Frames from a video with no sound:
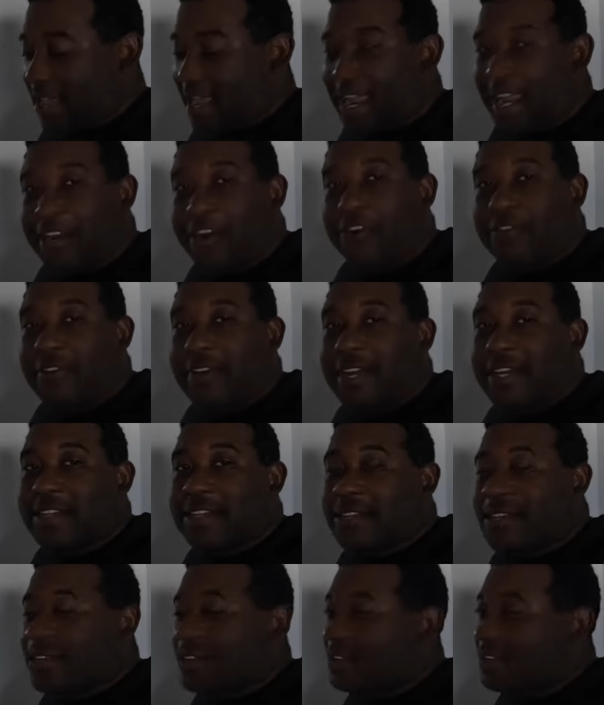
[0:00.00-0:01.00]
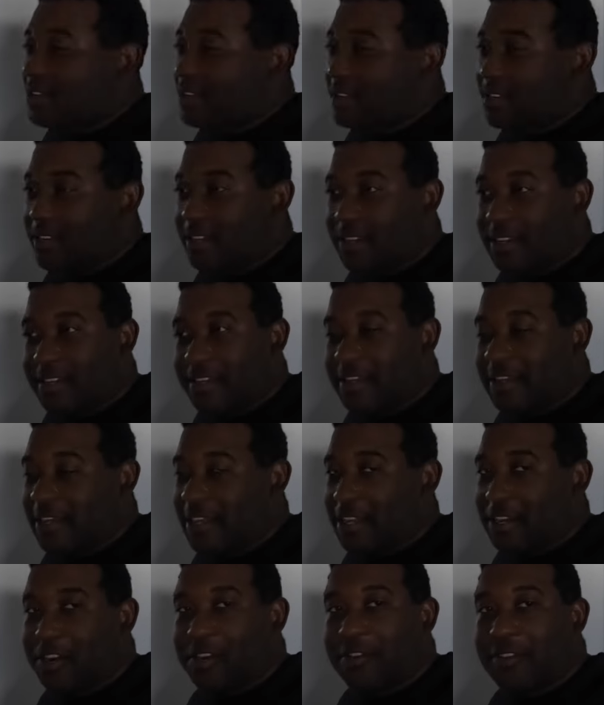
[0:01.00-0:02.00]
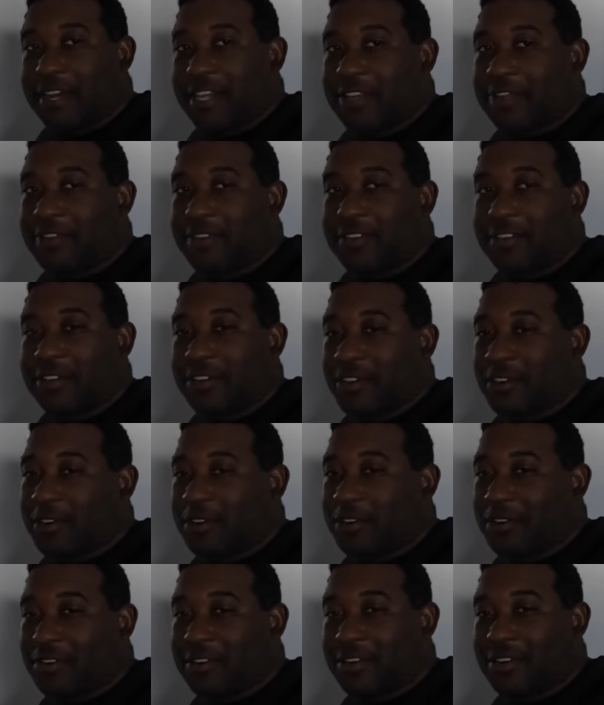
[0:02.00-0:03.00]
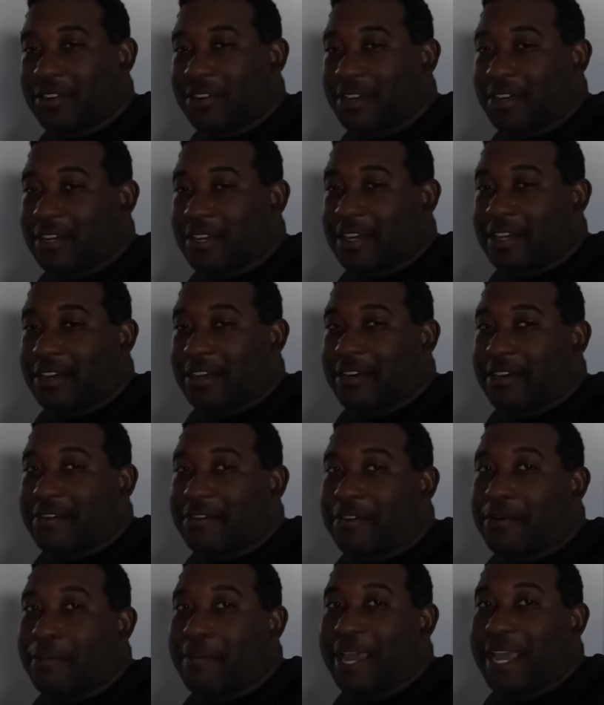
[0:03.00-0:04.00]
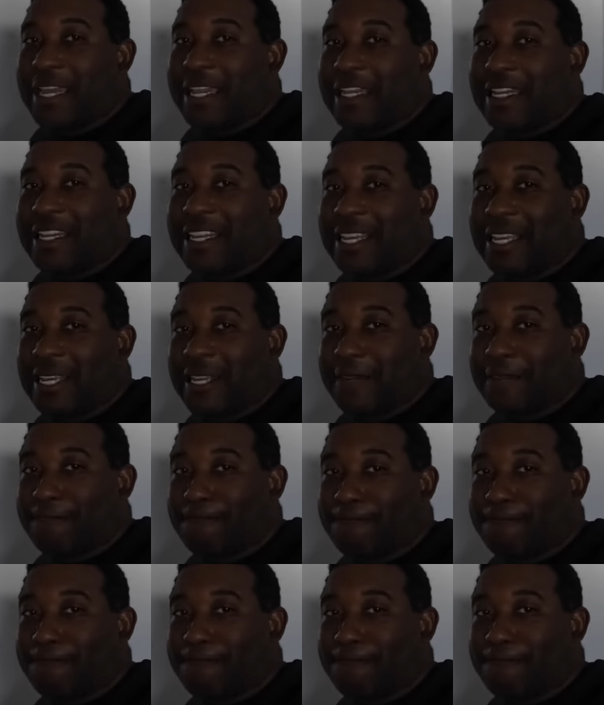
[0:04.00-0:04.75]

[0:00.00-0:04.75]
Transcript: Ain't no rest. Ain't no rest for you know for man in need.